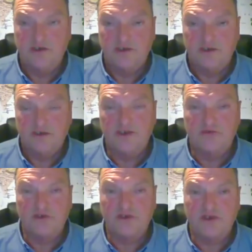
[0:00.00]
going to
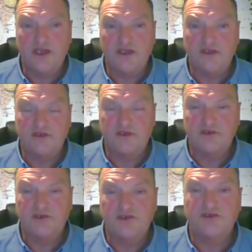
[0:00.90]
drink again."
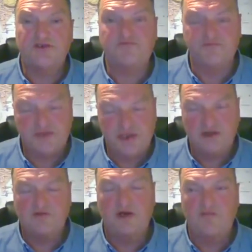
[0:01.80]
And she just sat
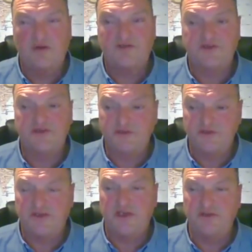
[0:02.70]
quiet, bless her, didn't
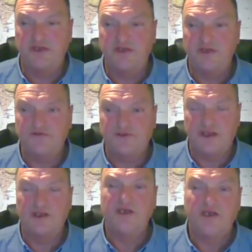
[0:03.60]
say anything, didn't
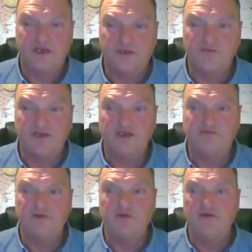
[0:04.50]
say, "I don't believe
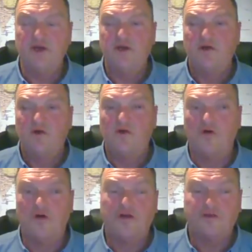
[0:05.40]
you,"
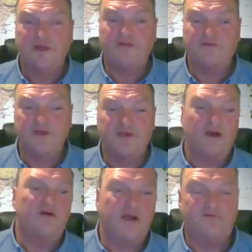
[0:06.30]
or thankfully,
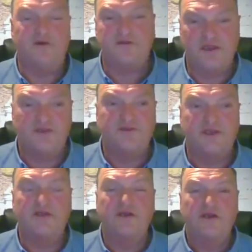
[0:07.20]
"Oh, how
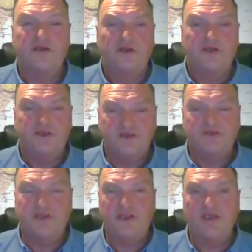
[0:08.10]
fantastic," just
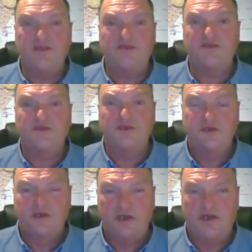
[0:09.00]
in case
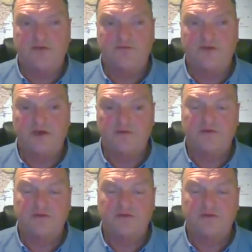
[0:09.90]
I'd have failed,